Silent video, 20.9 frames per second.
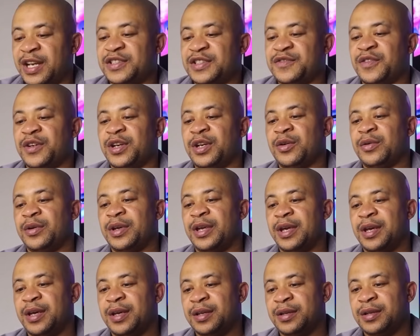Now this video
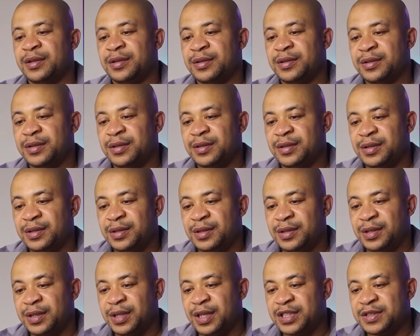here
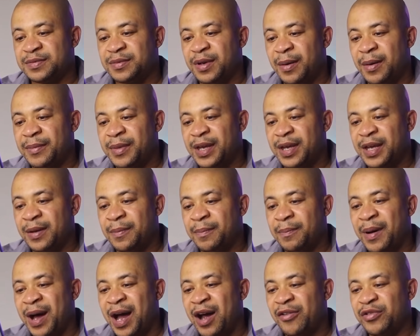is my
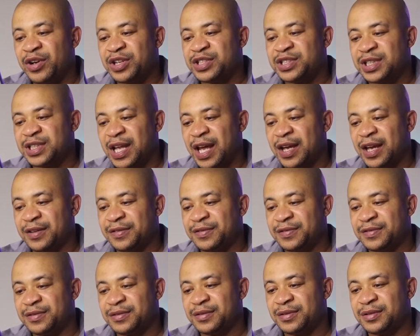man Bob Rich
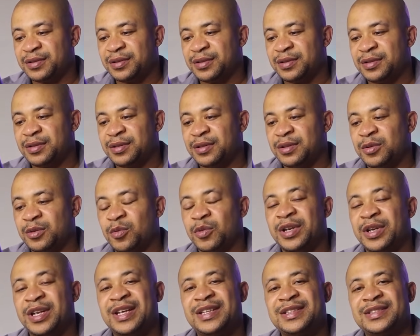Life
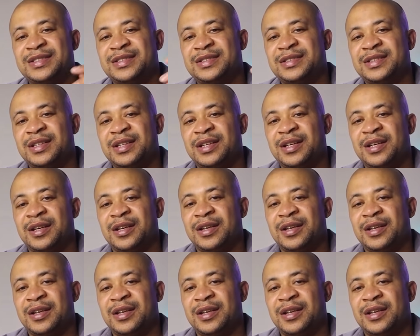with his